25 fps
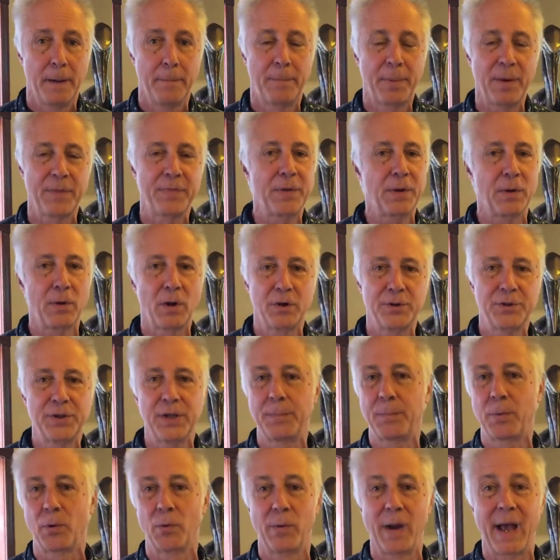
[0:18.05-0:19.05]
But there are
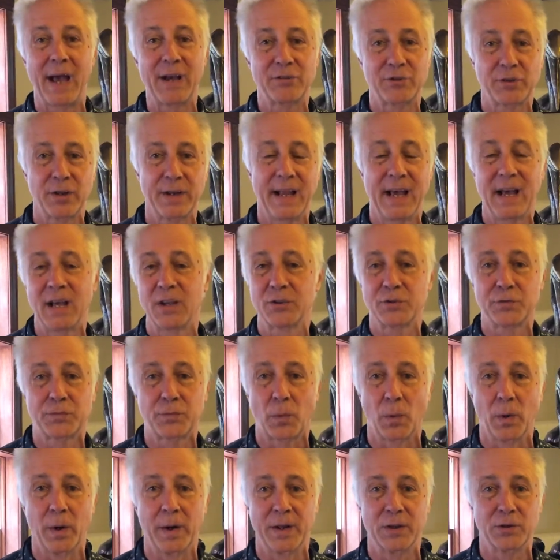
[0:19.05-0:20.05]
deeper rationales
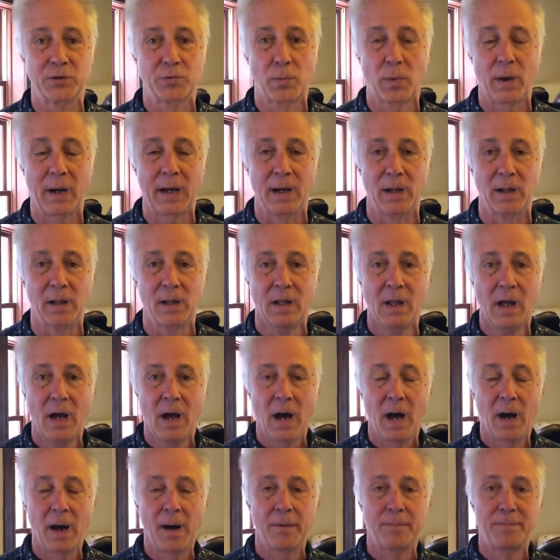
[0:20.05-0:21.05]
for it as well.
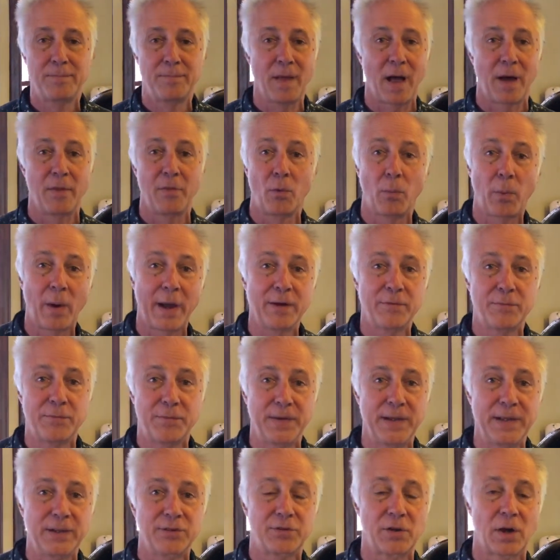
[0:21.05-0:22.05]
Uh, the way it
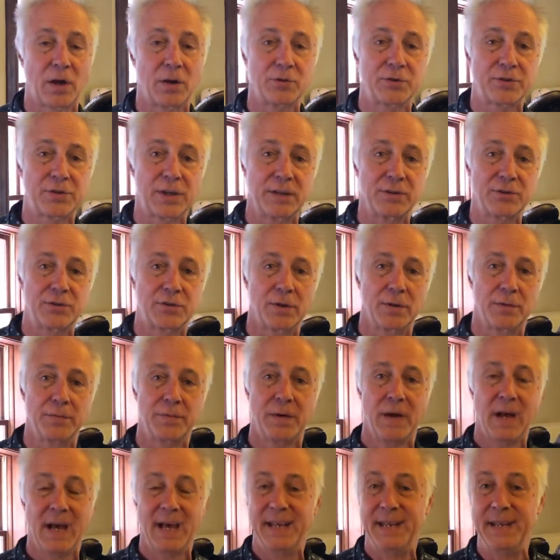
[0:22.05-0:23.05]
feeds our sense of
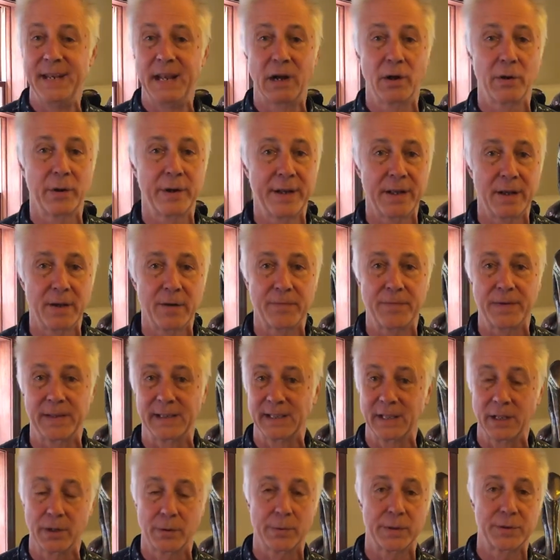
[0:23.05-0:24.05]
narrative
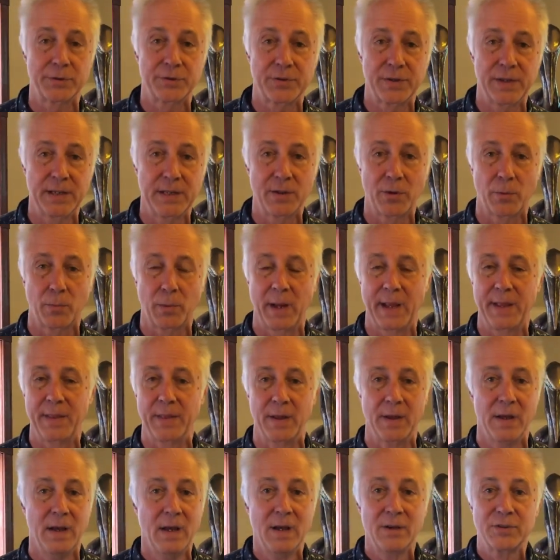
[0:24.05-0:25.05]
and literacy, the way
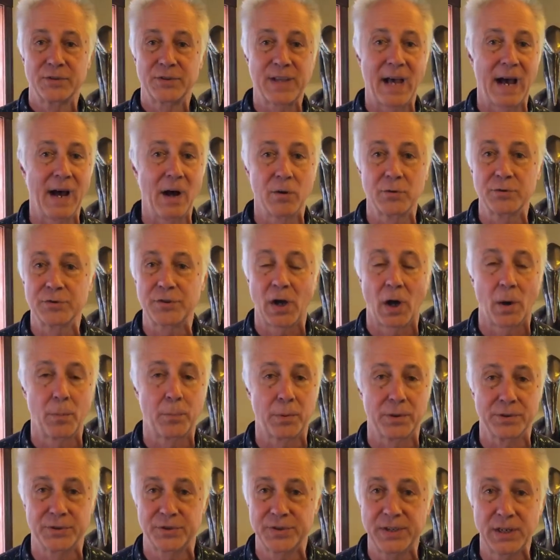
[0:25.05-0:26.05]
the sounds help
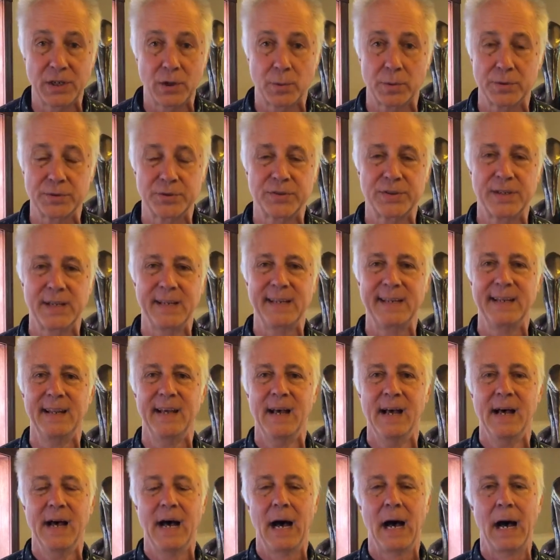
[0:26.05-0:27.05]
with sequencing,
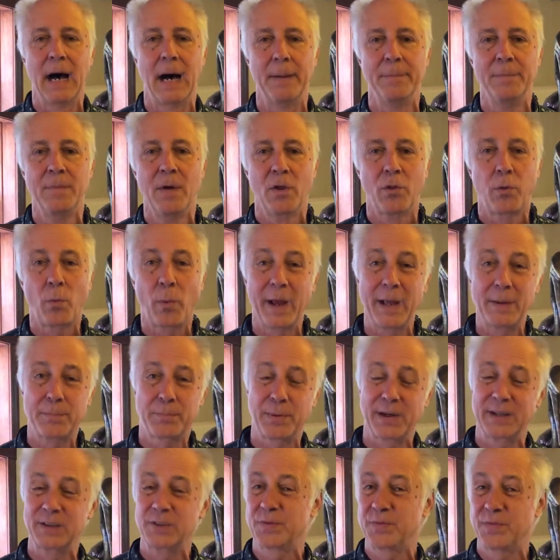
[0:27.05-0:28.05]
um, the way it
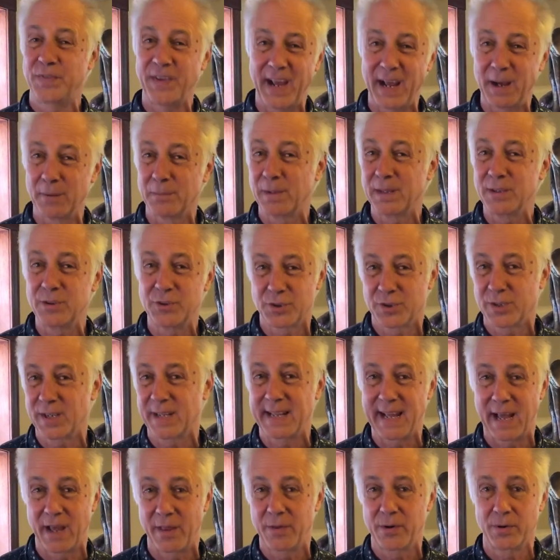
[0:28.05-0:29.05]
brings families
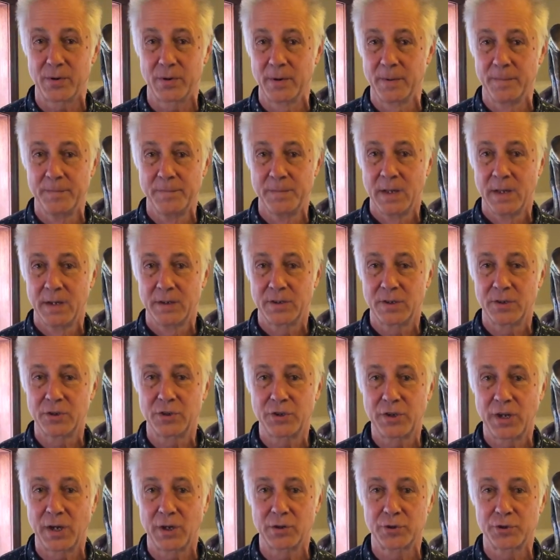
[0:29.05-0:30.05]
together to
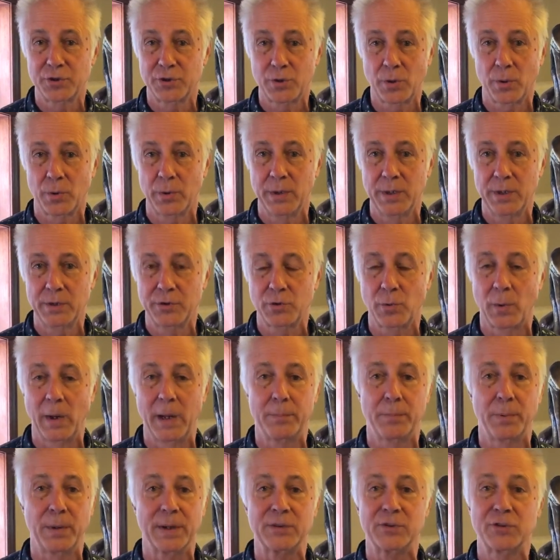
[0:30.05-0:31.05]
share stories, the way
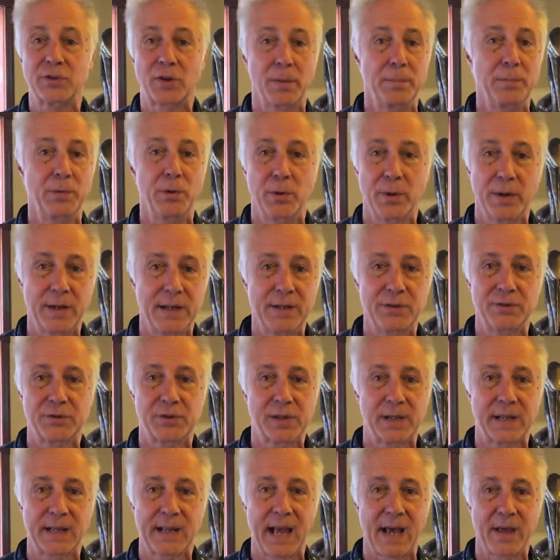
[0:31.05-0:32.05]
it brings communities
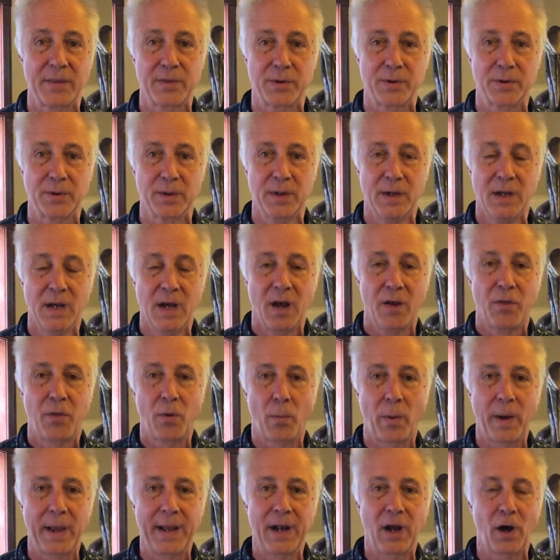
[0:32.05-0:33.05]
together, the
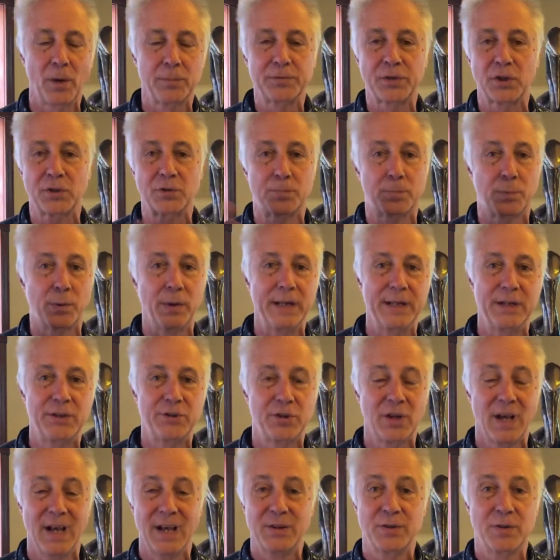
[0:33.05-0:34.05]
way it helps us
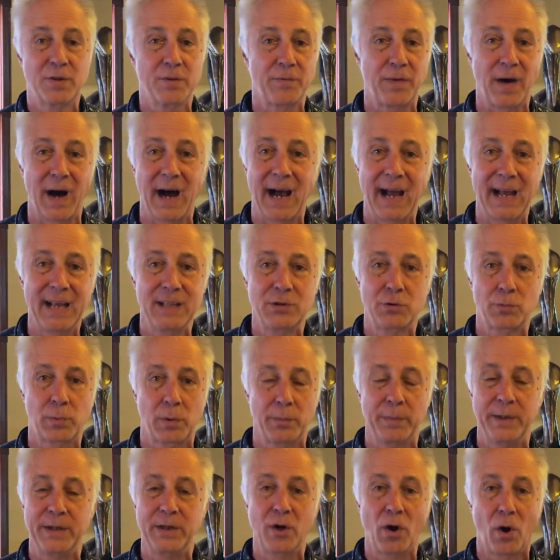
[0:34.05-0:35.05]
bridge divides when
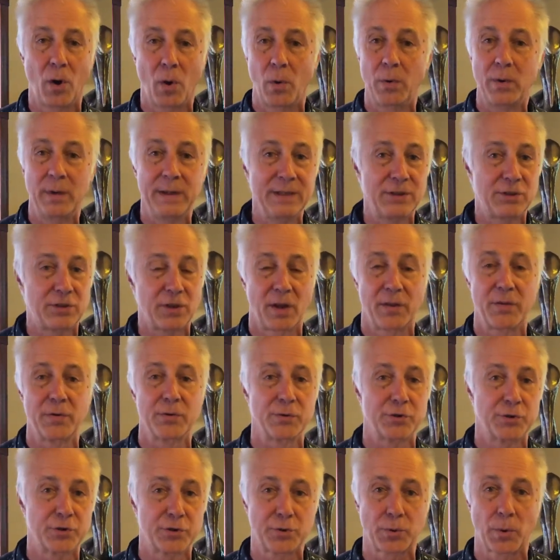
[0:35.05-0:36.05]
we know each
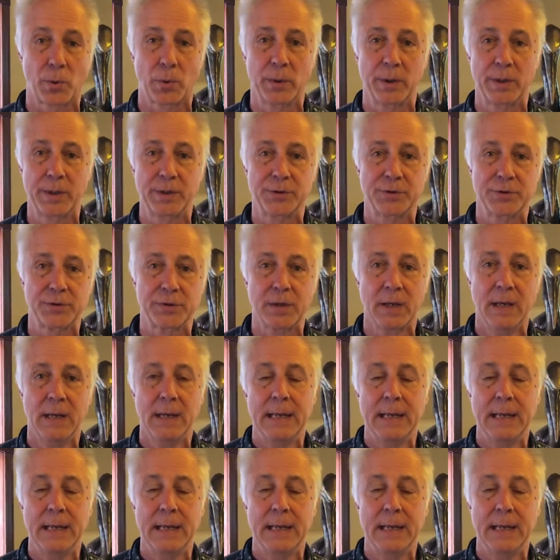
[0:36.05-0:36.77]
other's stories.